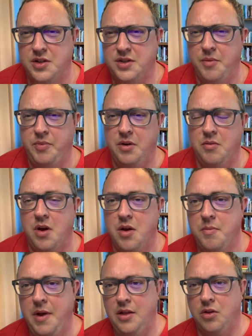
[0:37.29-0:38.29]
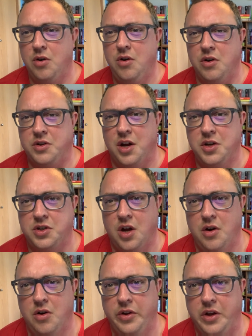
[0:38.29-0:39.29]
something we may learn or touch on
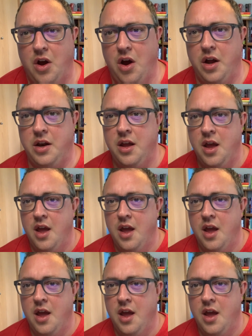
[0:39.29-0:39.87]
early on,